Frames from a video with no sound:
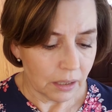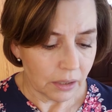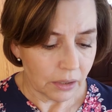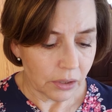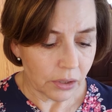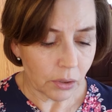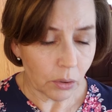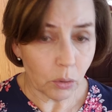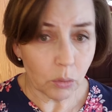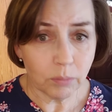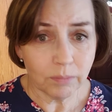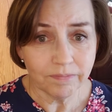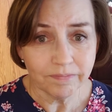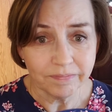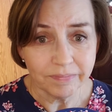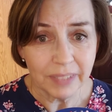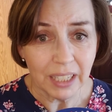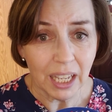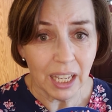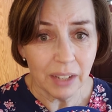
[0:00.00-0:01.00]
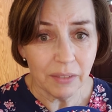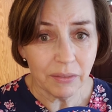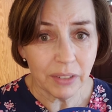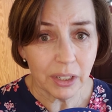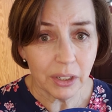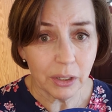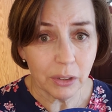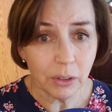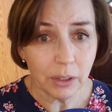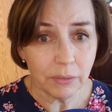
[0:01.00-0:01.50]
So I'm
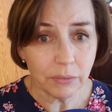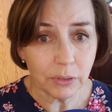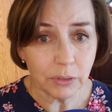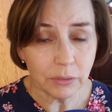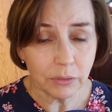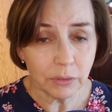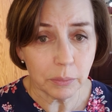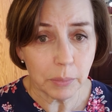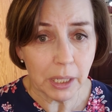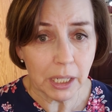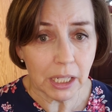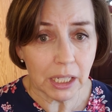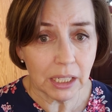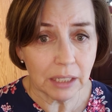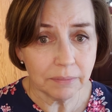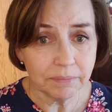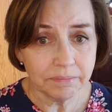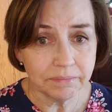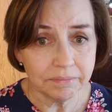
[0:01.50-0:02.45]
very grateful for my